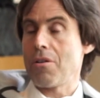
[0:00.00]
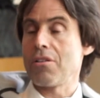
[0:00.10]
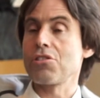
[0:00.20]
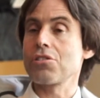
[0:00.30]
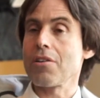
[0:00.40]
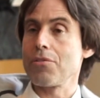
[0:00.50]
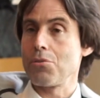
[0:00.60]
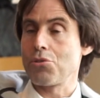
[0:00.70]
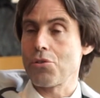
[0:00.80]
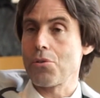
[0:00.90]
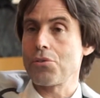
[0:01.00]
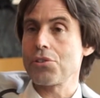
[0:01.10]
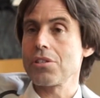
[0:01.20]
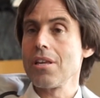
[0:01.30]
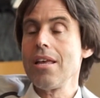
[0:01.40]
discover new
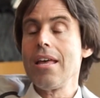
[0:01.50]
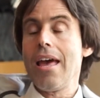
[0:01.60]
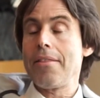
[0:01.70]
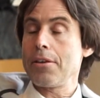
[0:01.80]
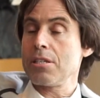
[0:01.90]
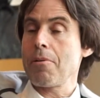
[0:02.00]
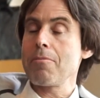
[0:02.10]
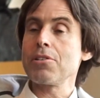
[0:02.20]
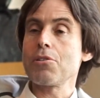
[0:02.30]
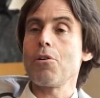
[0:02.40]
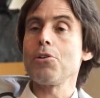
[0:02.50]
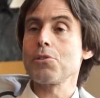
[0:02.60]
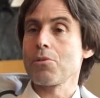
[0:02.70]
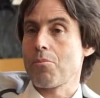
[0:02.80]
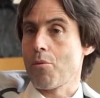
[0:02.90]
truths and the experiments are
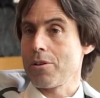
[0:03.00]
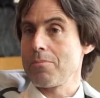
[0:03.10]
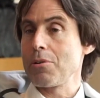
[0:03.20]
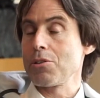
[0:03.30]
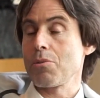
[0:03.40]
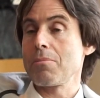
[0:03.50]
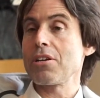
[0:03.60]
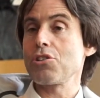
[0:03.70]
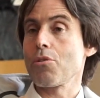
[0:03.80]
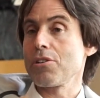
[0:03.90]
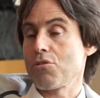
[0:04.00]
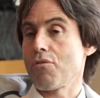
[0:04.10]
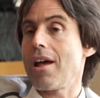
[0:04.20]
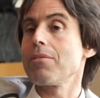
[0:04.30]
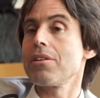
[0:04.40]
also important because you want to make sure it's
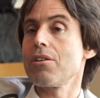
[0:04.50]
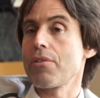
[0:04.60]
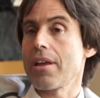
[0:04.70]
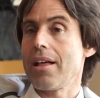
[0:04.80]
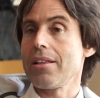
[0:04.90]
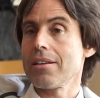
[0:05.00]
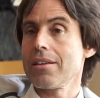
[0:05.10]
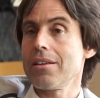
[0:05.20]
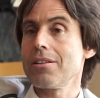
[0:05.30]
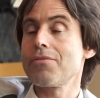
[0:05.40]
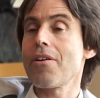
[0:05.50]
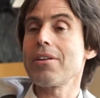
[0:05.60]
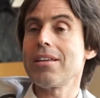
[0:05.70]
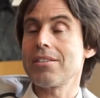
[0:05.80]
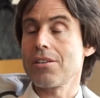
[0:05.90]
grounded in reality. It's very
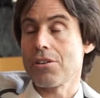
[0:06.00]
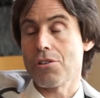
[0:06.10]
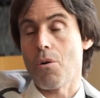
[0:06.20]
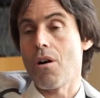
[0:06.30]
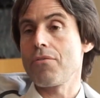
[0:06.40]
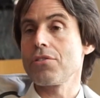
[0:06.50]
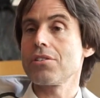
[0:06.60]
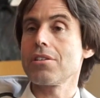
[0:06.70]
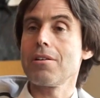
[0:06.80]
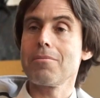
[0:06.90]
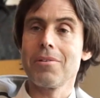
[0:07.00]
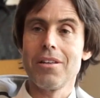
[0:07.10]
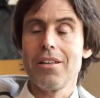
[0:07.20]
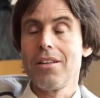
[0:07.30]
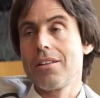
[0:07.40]
easy to go off into some
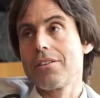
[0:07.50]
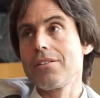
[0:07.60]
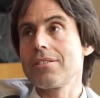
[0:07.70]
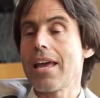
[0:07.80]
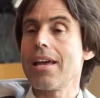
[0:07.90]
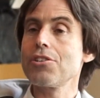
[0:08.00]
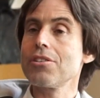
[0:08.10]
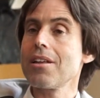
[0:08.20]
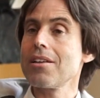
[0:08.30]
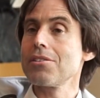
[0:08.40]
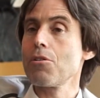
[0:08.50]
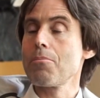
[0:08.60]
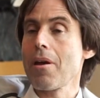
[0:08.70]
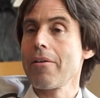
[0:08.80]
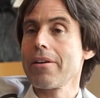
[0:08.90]
little tangent that has no
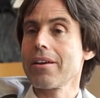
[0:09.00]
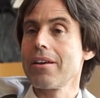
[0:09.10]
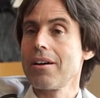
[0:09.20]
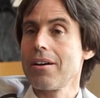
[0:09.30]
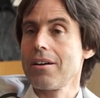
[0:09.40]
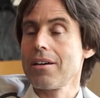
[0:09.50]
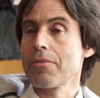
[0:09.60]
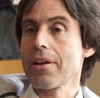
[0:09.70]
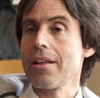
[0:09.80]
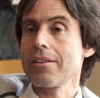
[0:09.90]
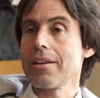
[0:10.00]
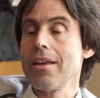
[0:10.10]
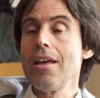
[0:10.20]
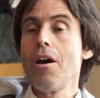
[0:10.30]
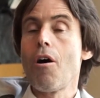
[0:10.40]
bearing uh, in reality.
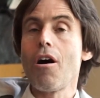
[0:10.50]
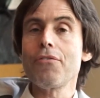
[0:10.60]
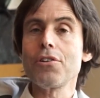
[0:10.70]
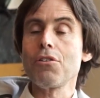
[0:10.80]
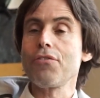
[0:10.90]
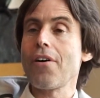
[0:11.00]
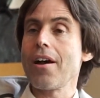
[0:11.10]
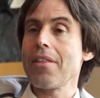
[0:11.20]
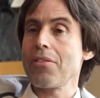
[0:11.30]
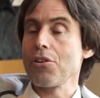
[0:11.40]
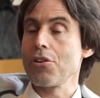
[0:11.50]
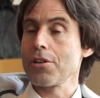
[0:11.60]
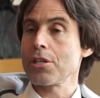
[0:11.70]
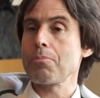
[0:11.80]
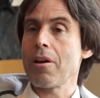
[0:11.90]
Often you'll find that the good
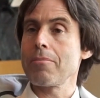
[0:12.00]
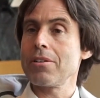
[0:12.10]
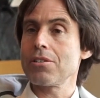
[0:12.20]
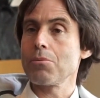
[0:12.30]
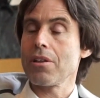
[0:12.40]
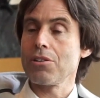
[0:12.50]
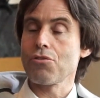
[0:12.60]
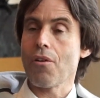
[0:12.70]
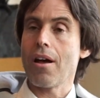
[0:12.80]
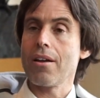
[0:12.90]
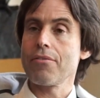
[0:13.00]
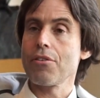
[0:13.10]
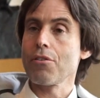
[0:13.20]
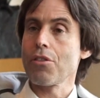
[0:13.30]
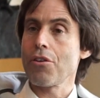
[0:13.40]
experiments will then drive the
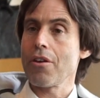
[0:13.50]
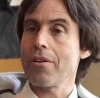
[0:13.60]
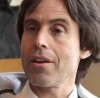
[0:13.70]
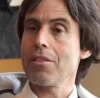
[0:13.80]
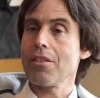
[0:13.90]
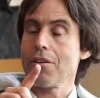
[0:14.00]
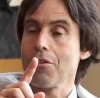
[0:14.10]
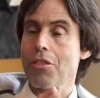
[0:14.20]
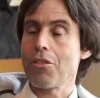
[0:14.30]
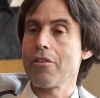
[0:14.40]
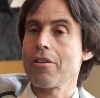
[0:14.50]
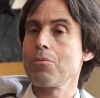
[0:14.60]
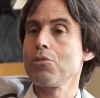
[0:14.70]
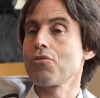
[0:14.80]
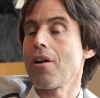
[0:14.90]
good theory, and the good theory
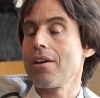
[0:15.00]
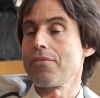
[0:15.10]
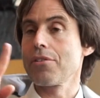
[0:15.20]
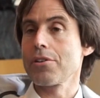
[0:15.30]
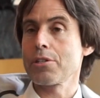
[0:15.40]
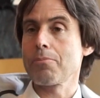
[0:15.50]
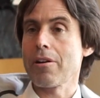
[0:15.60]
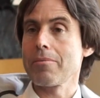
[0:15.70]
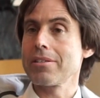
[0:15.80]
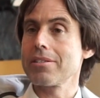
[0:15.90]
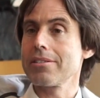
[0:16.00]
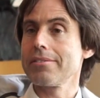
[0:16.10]
will drive good experiments.